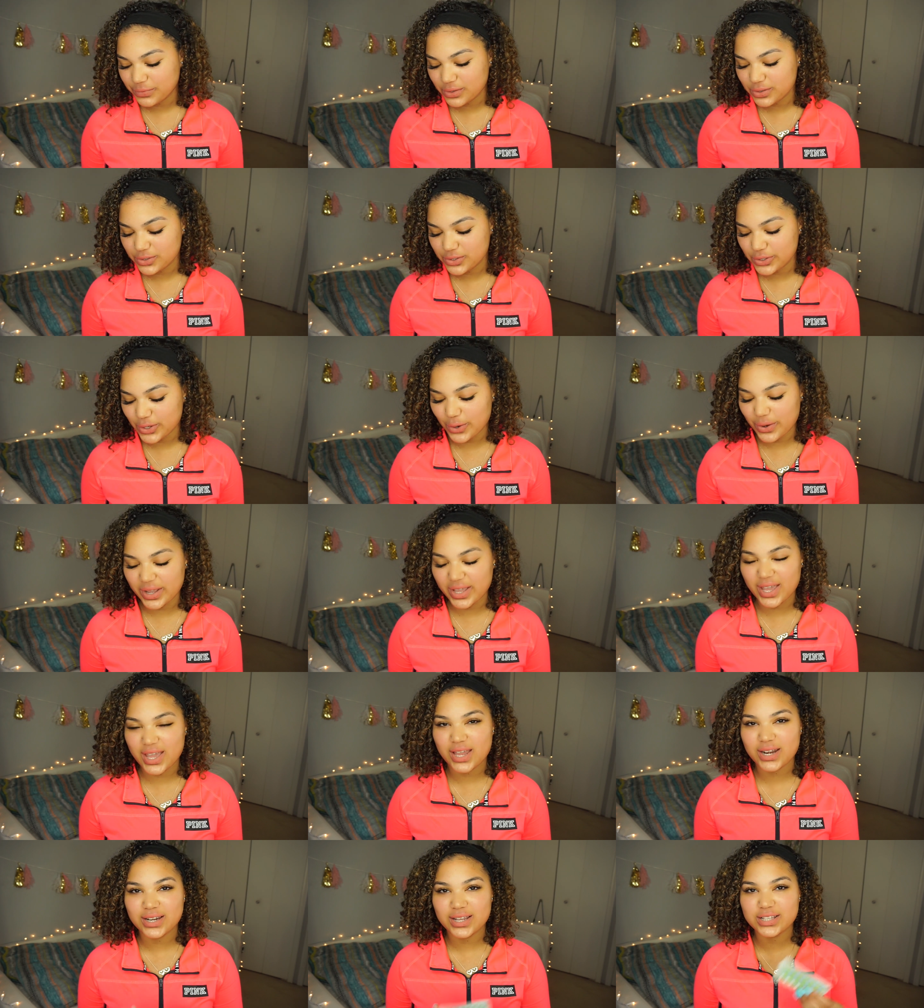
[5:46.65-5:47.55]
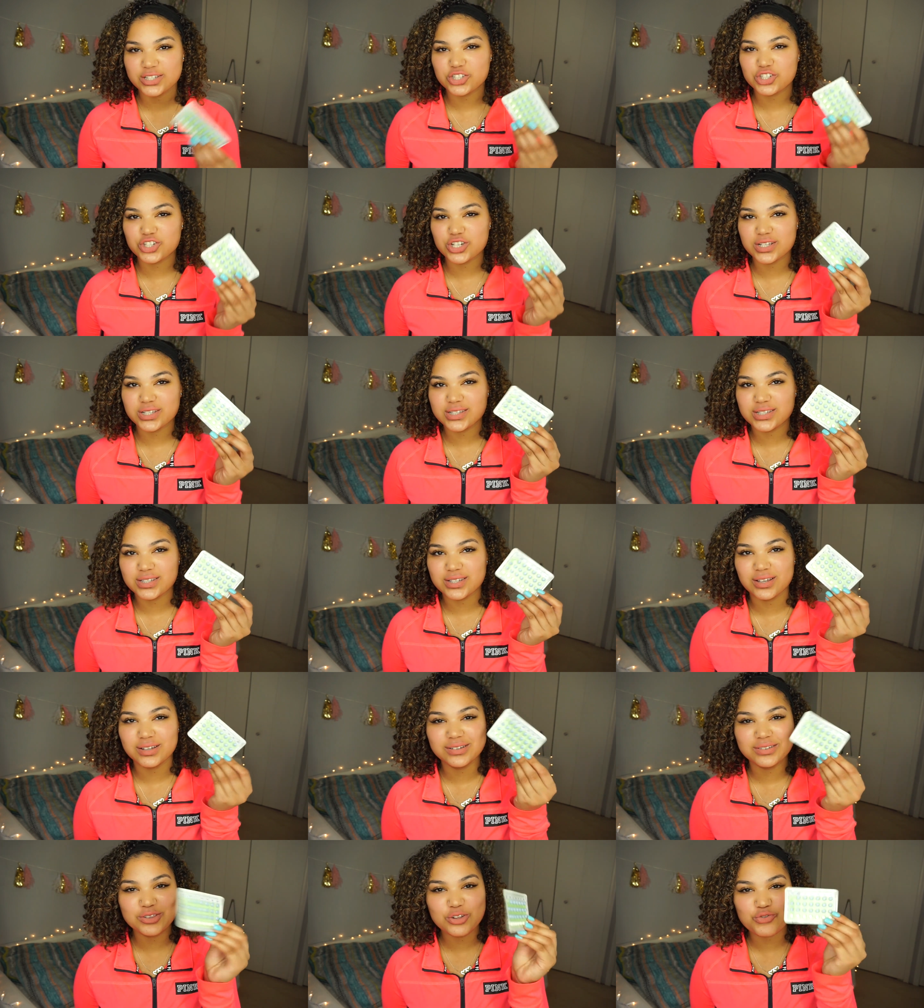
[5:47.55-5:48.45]
So again, it's just
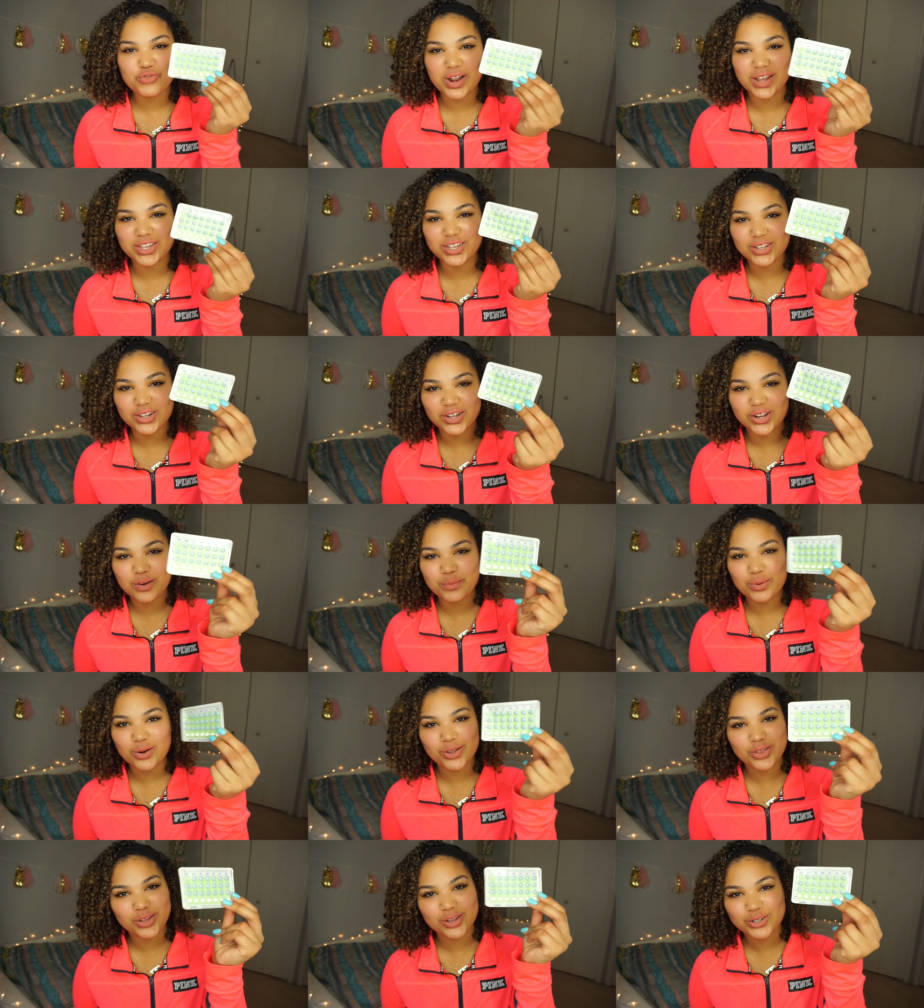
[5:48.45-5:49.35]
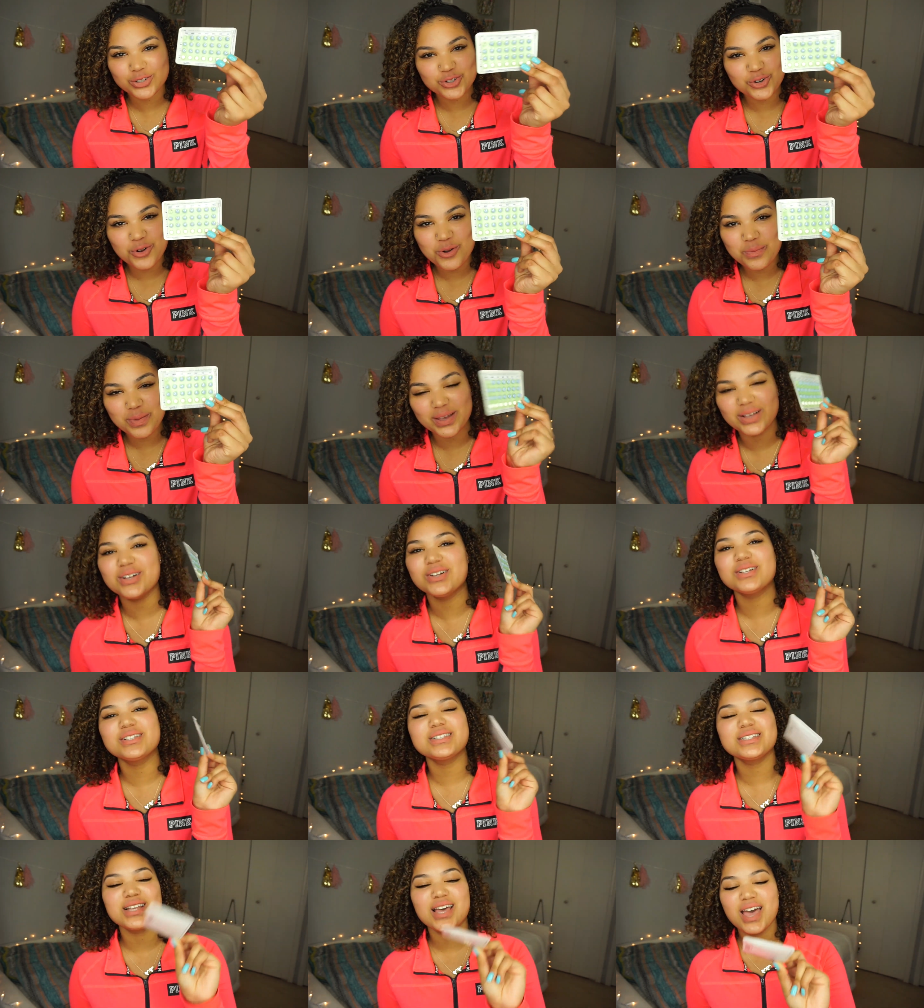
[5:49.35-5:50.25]
the regular birth control
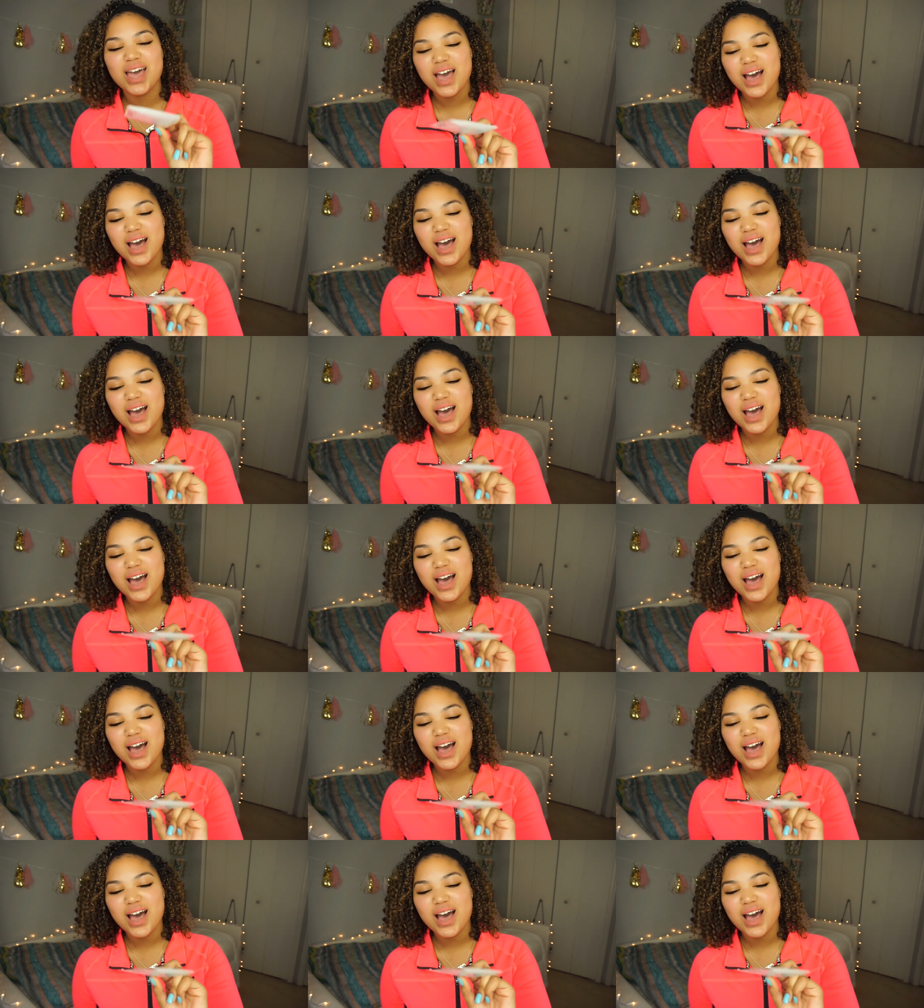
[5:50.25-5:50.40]
pills.